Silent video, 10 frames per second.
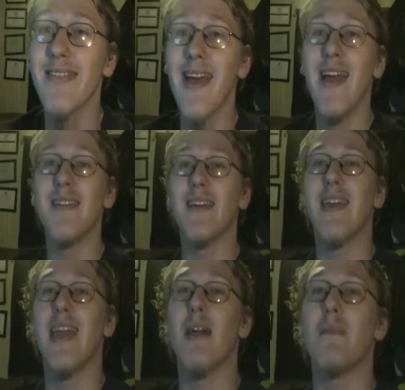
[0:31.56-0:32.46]
That and the
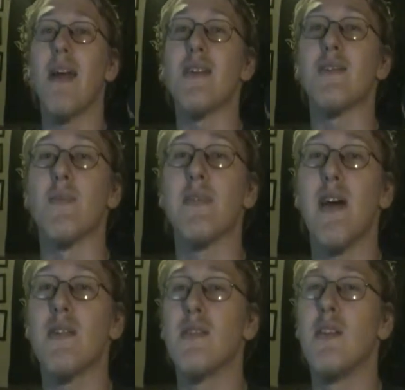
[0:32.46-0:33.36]
Camp Master, but
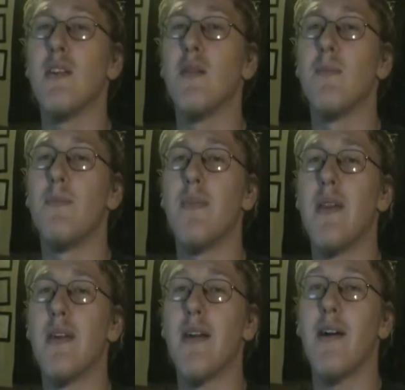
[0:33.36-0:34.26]
that was a little
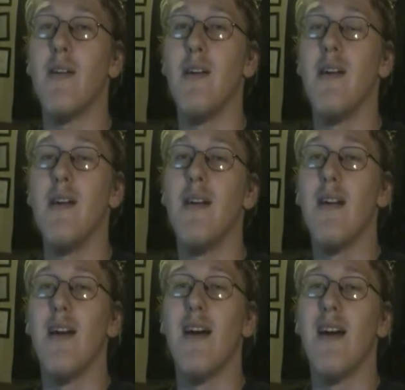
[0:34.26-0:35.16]
bit ago.
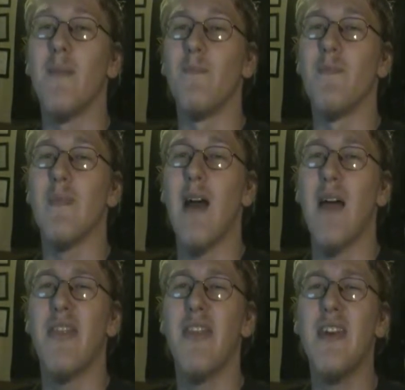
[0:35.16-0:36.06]

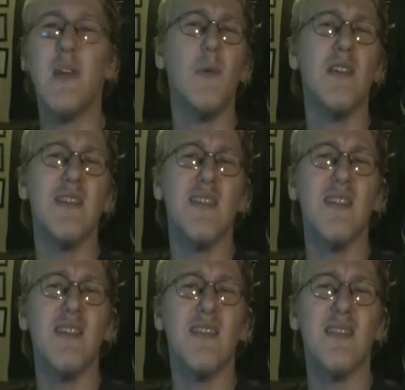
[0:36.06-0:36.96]
I think it was
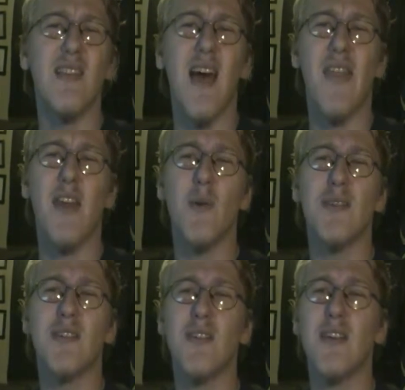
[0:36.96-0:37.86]

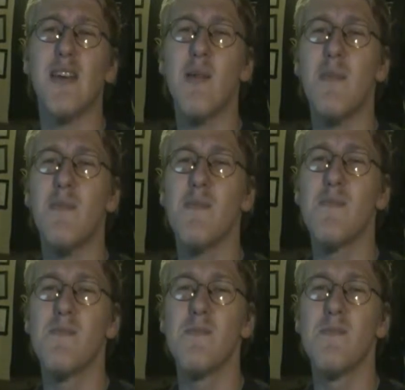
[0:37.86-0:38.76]
still him.
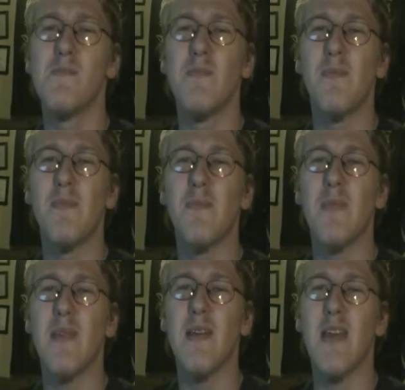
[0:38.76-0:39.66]

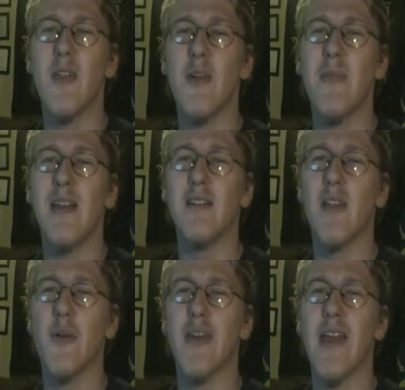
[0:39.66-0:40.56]
Either he made
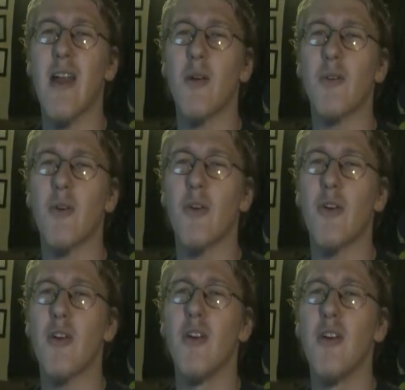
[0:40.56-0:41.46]
another account
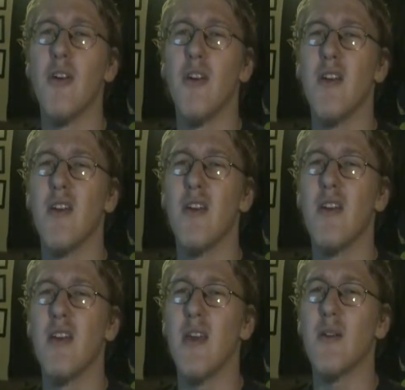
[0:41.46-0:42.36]
or
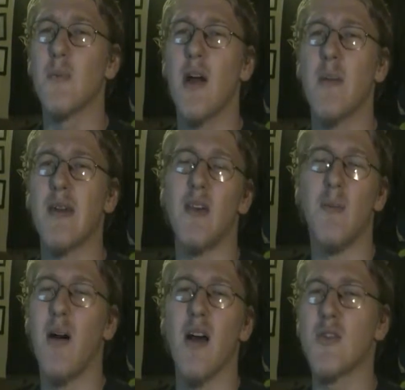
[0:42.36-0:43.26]
it was probably an
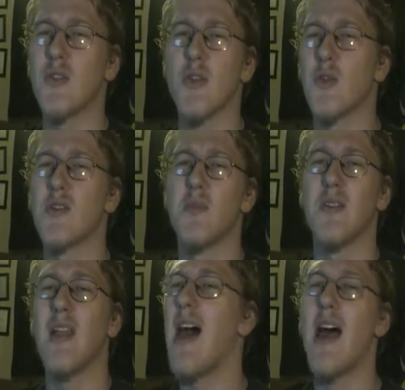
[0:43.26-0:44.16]
imposter or
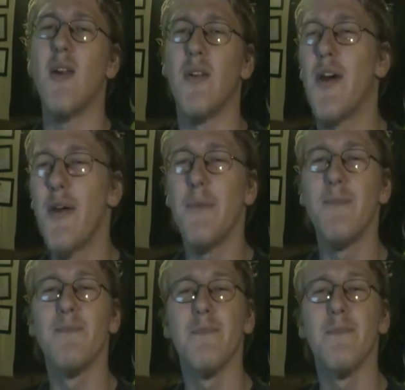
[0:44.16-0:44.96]
something. I don't know.